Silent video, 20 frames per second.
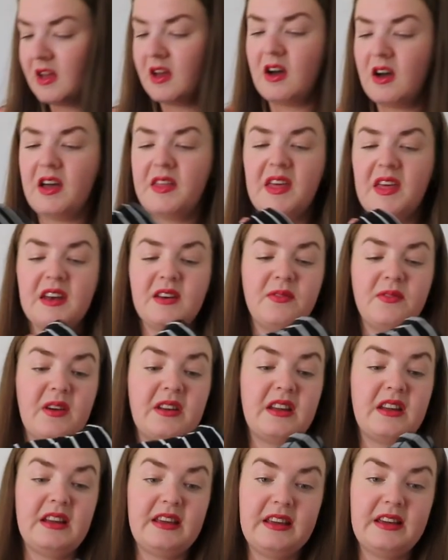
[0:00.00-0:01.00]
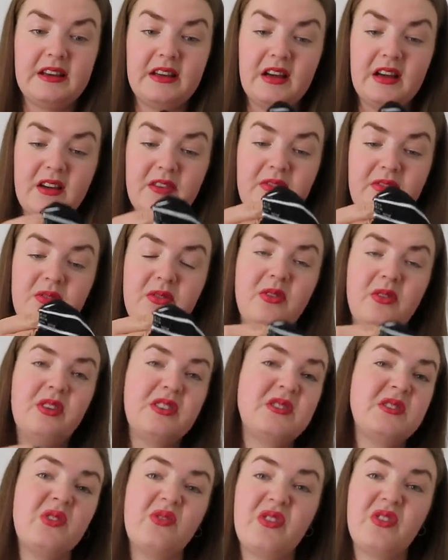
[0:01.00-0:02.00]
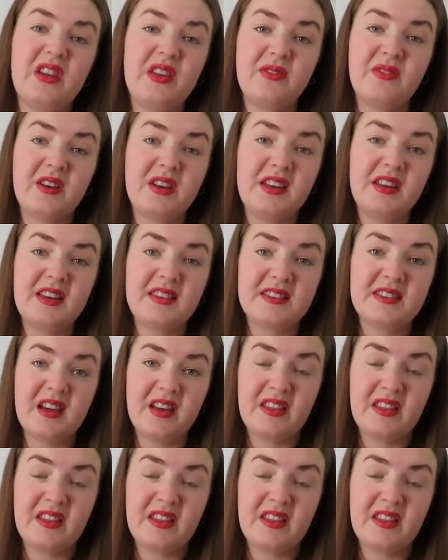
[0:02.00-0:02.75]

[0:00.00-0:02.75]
I then, funnily enough, it's not really funny, is it?